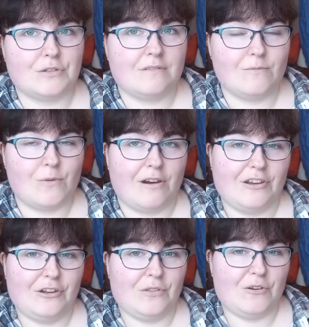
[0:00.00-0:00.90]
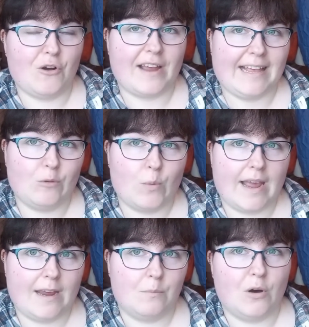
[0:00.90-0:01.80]
you know, they're not getting in the
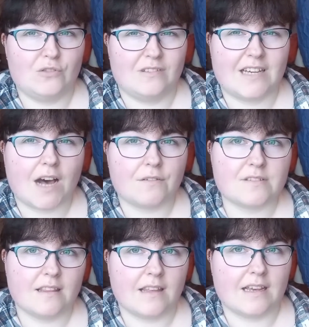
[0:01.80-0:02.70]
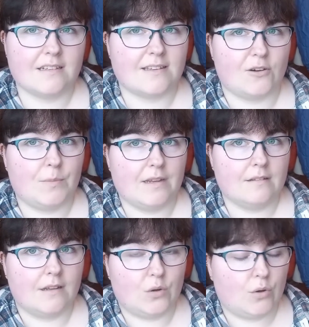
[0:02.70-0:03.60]
way, but on cuffs and things they're a bit
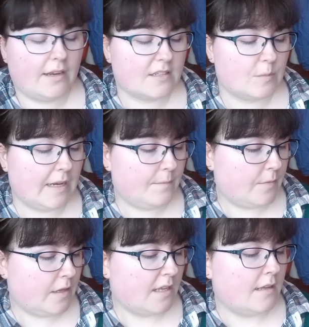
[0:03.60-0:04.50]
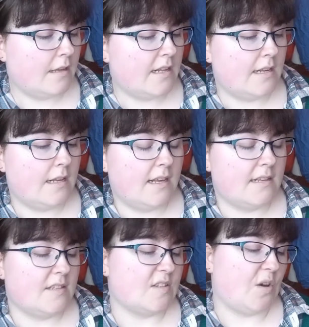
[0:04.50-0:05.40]
annoying to me.
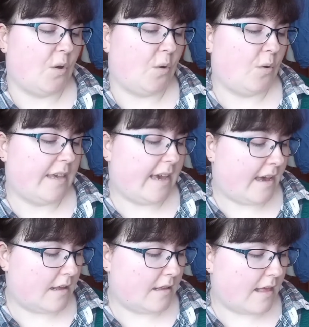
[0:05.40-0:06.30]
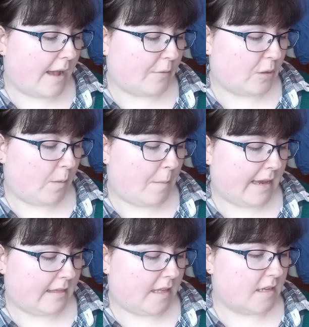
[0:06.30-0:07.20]
So yeah, I'm going to be
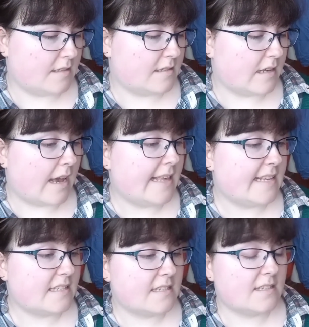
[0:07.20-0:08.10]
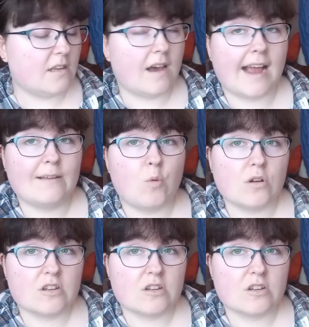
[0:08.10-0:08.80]
making this. I wanted to